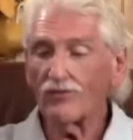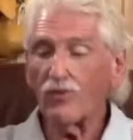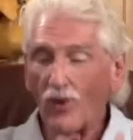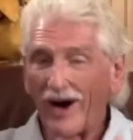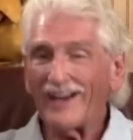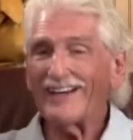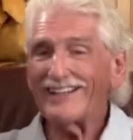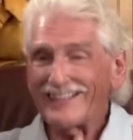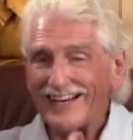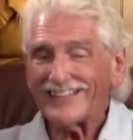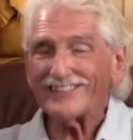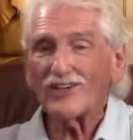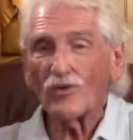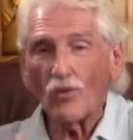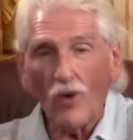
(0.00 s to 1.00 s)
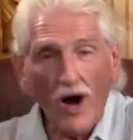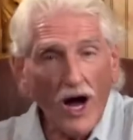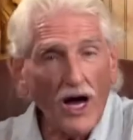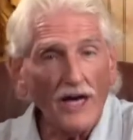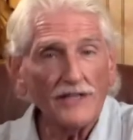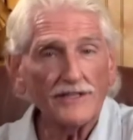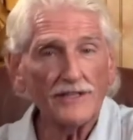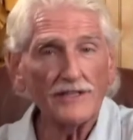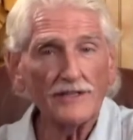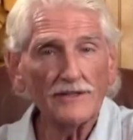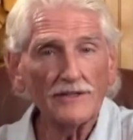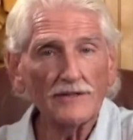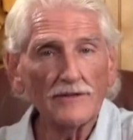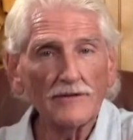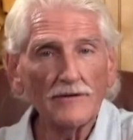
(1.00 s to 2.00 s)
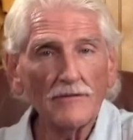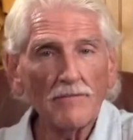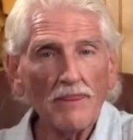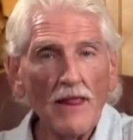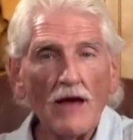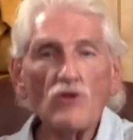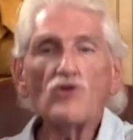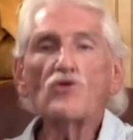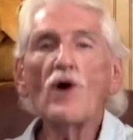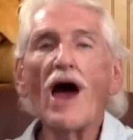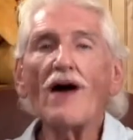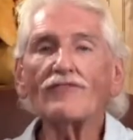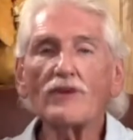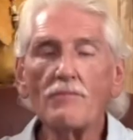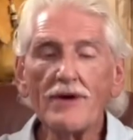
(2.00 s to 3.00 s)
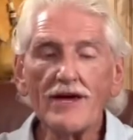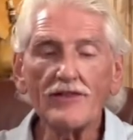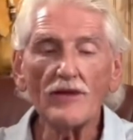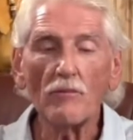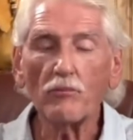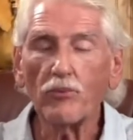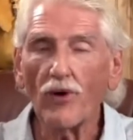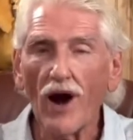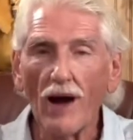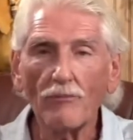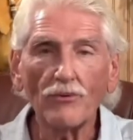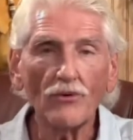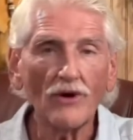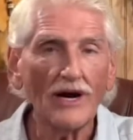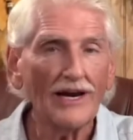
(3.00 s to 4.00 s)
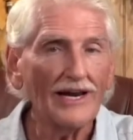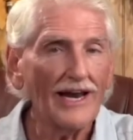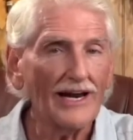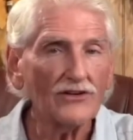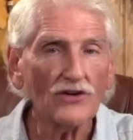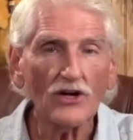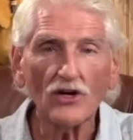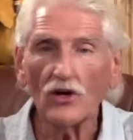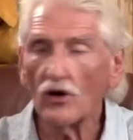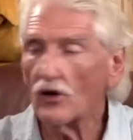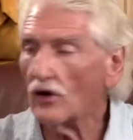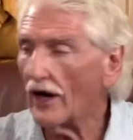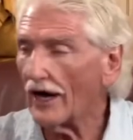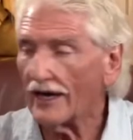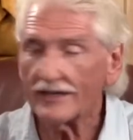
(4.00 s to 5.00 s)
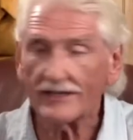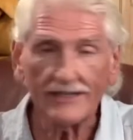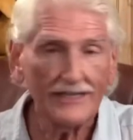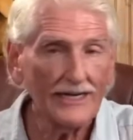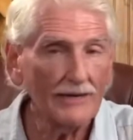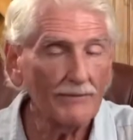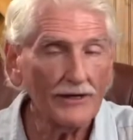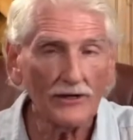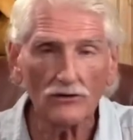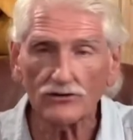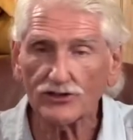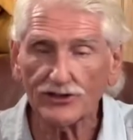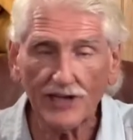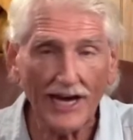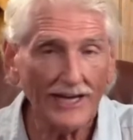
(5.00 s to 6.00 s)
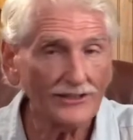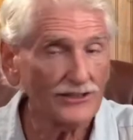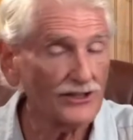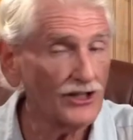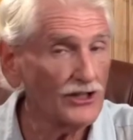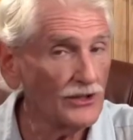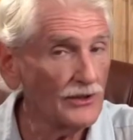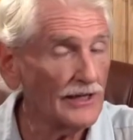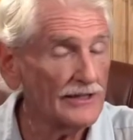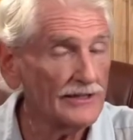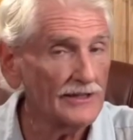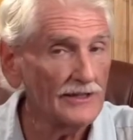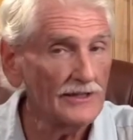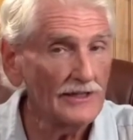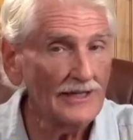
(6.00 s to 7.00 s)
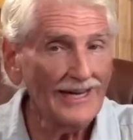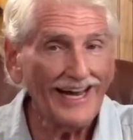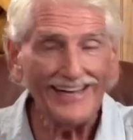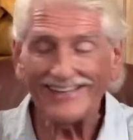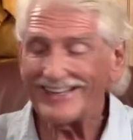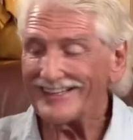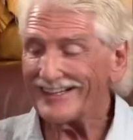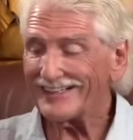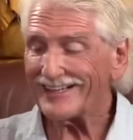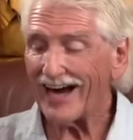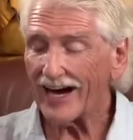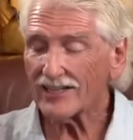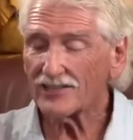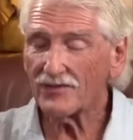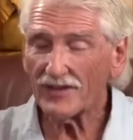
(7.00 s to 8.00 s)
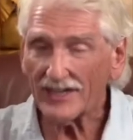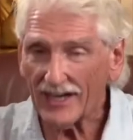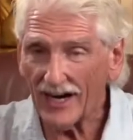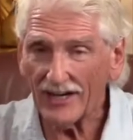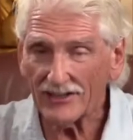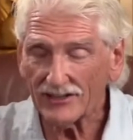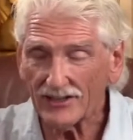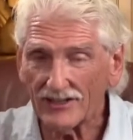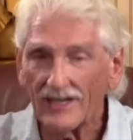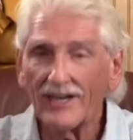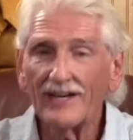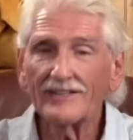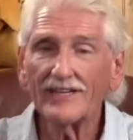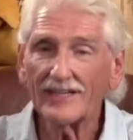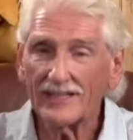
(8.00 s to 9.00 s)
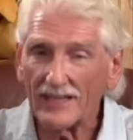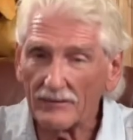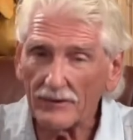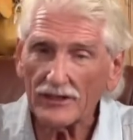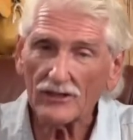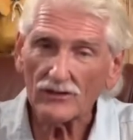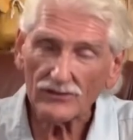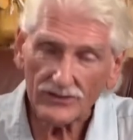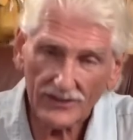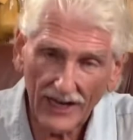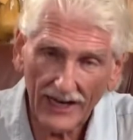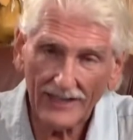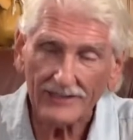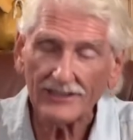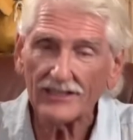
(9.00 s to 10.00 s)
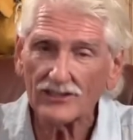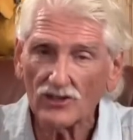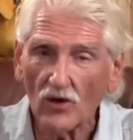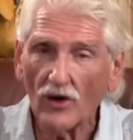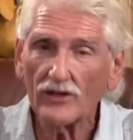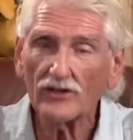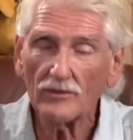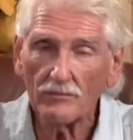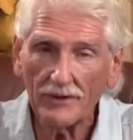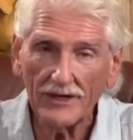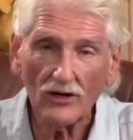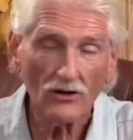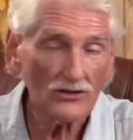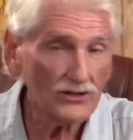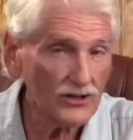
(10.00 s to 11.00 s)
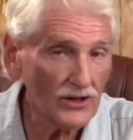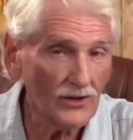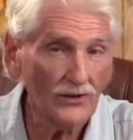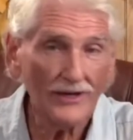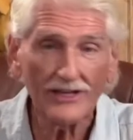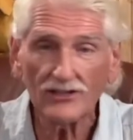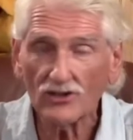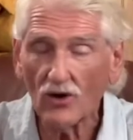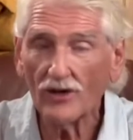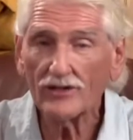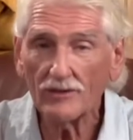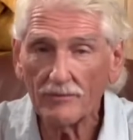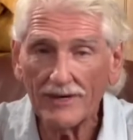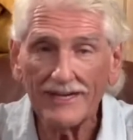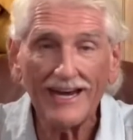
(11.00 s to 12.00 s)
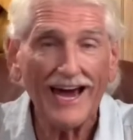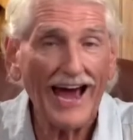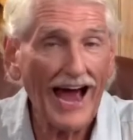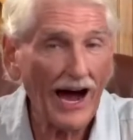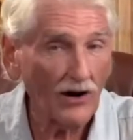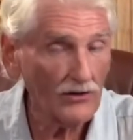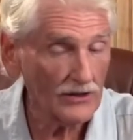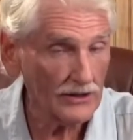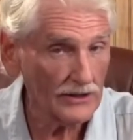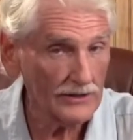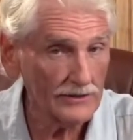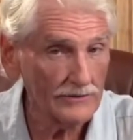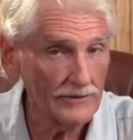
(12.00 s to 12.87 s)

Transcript: what it doesn't want. You have to be in the proper electrical and chemical stance to do it. And in detoxification, the chemical stance is going to be, or slurry is going to be alkaline.